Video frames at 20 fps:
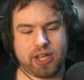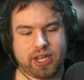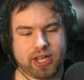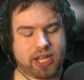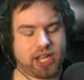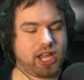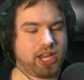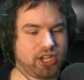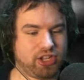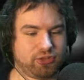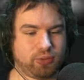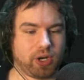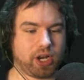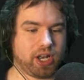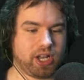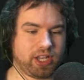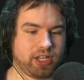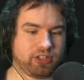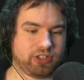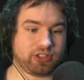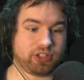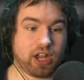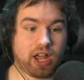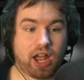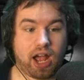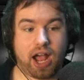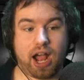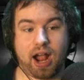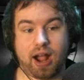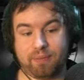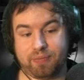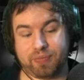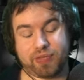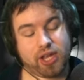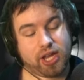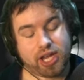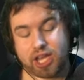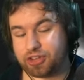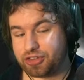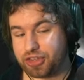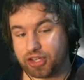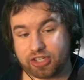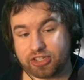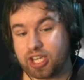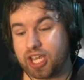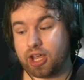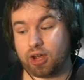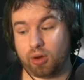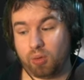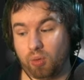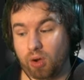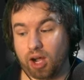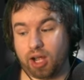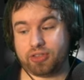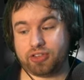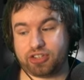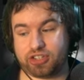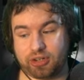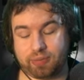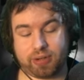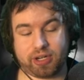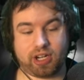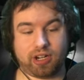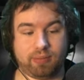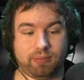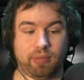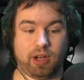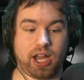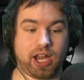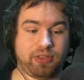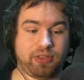it is what it is. Um, it's the tier one, so bear in mind,